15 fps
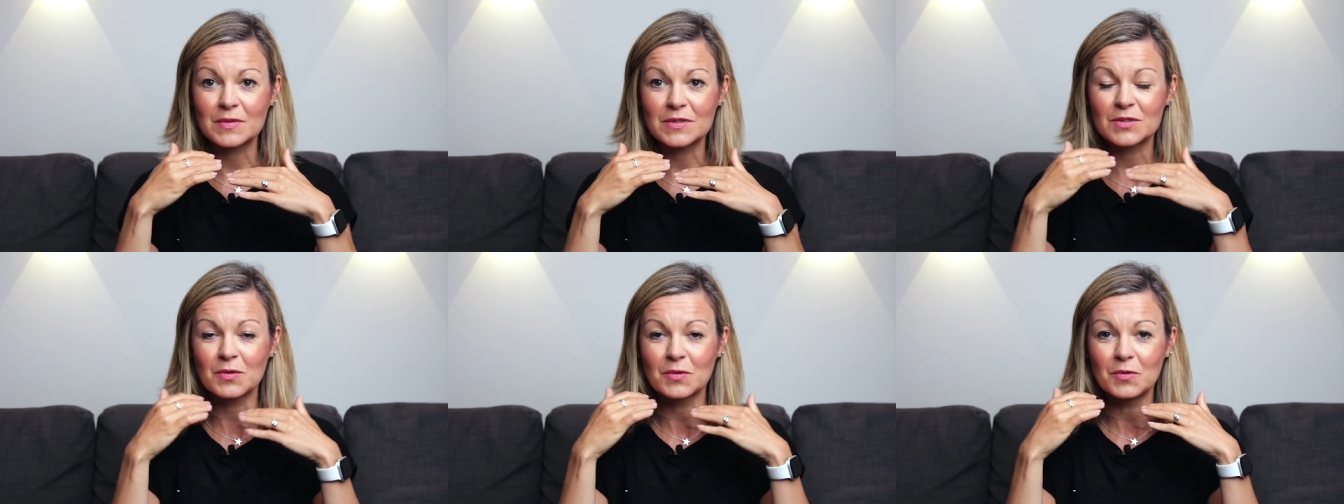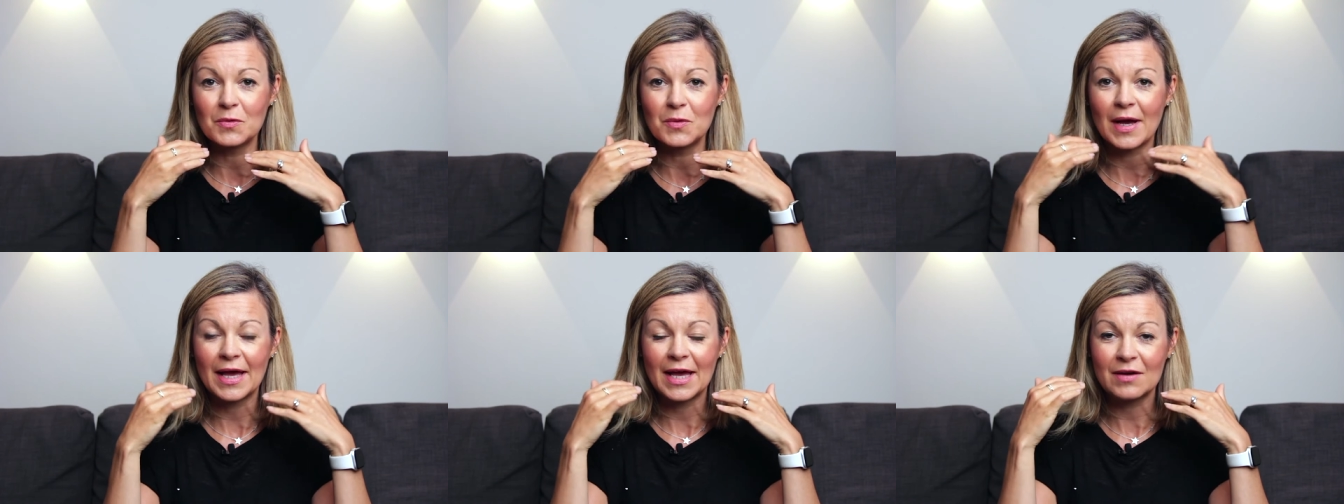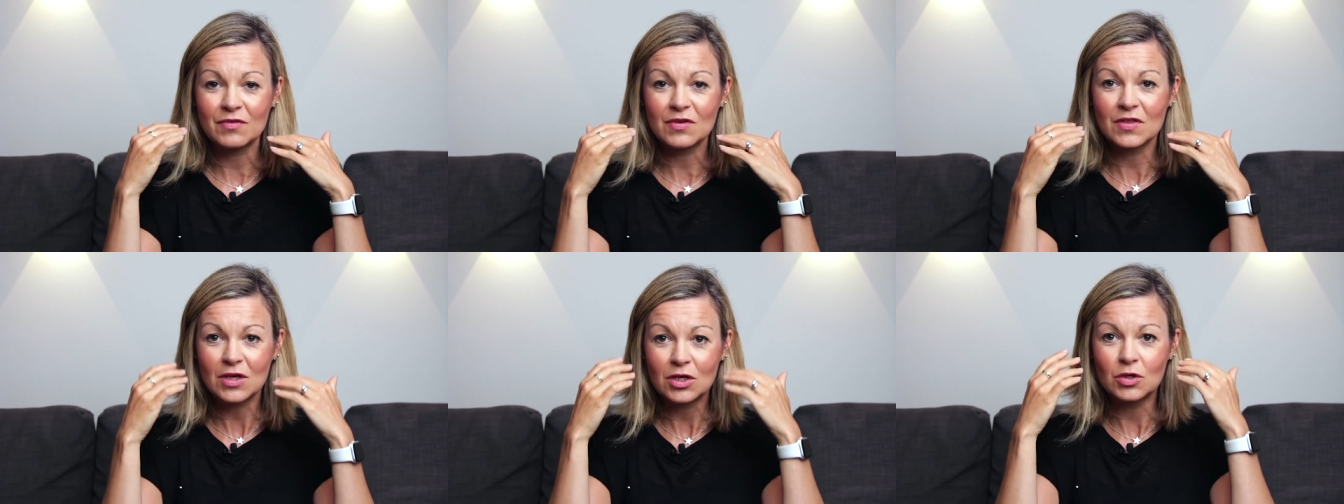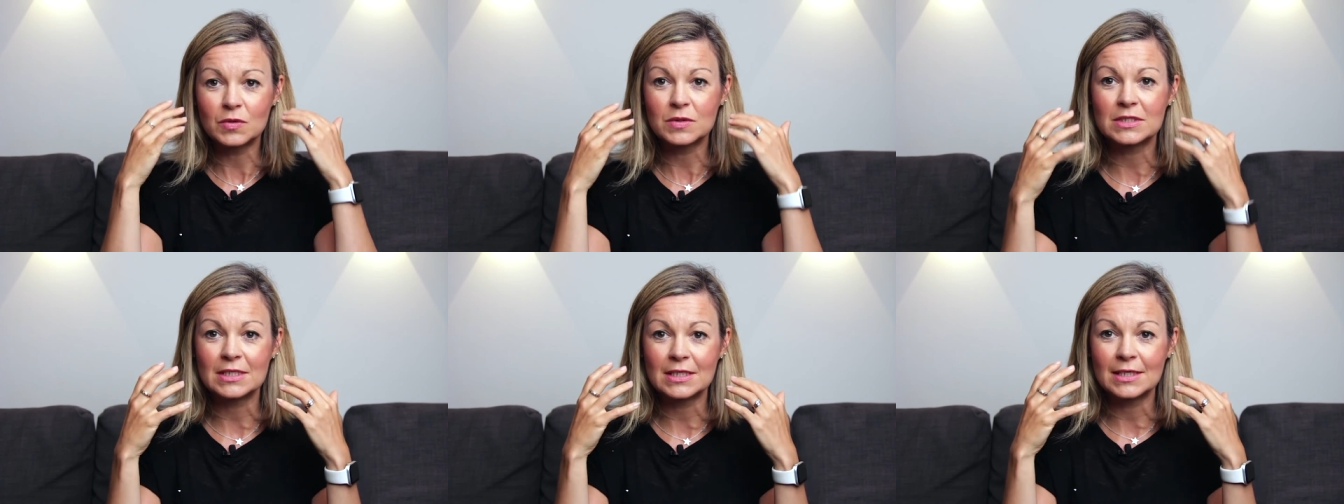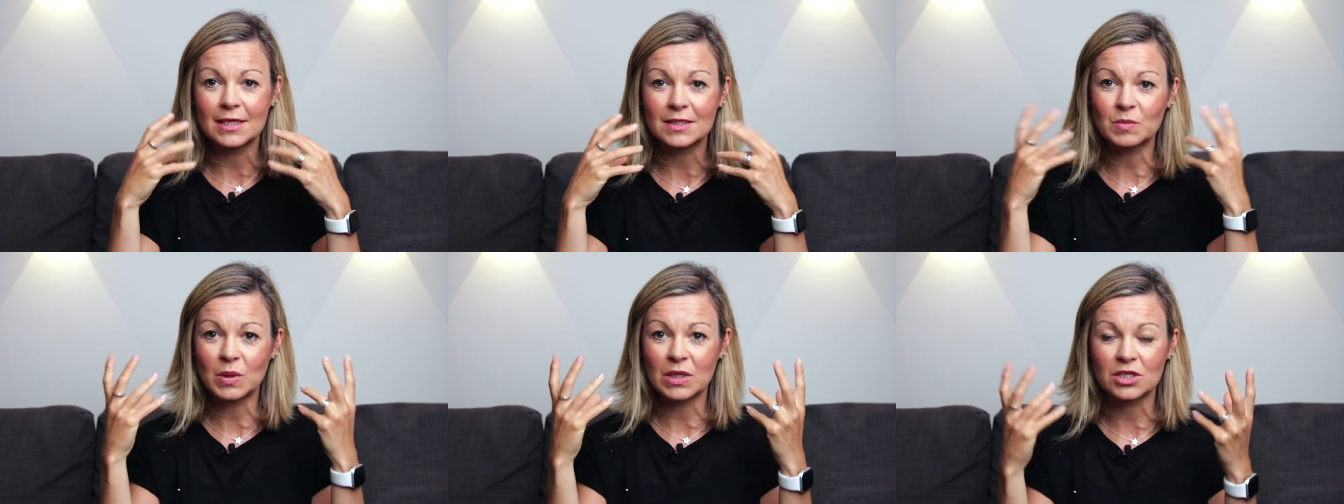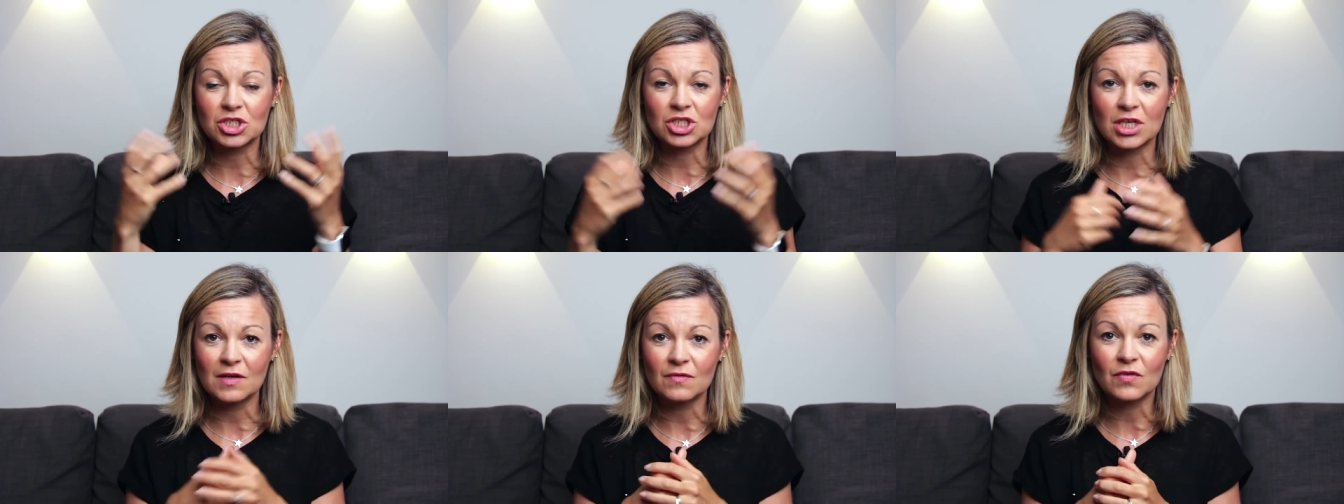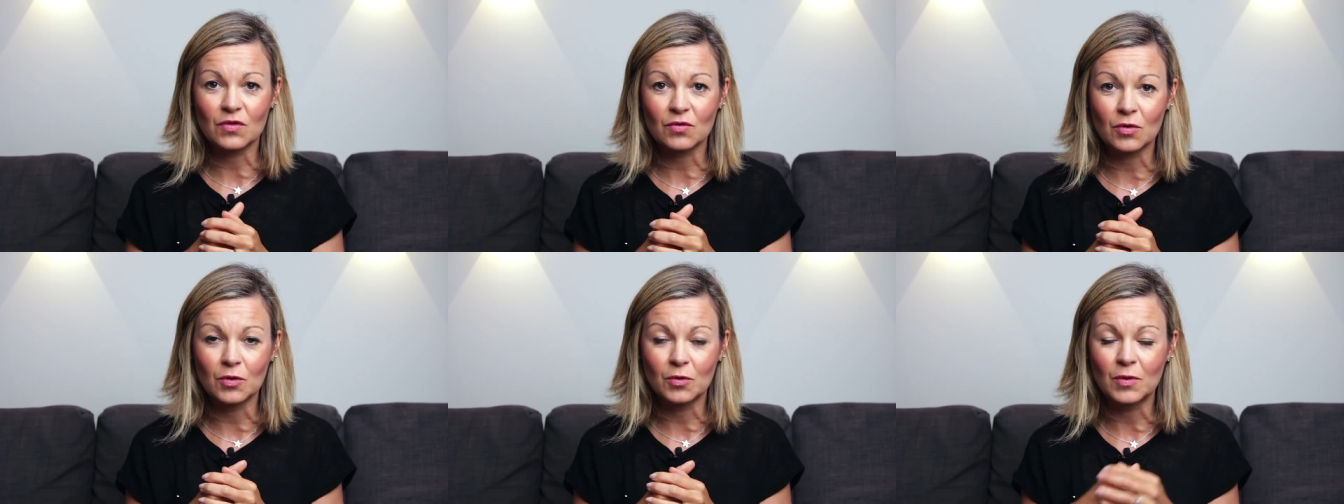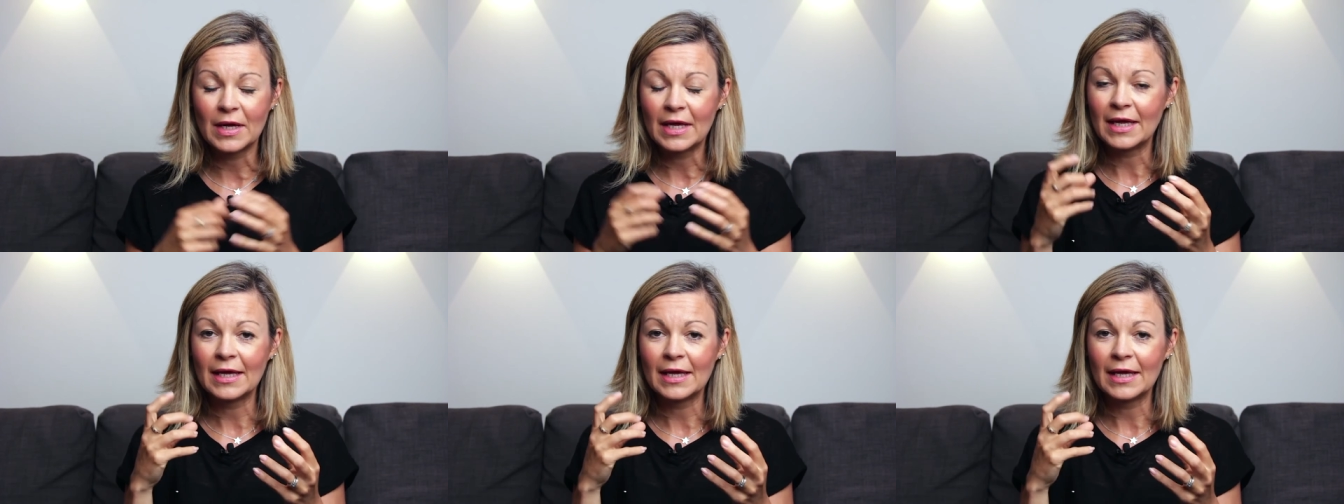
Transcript: So everything you see has been achieved through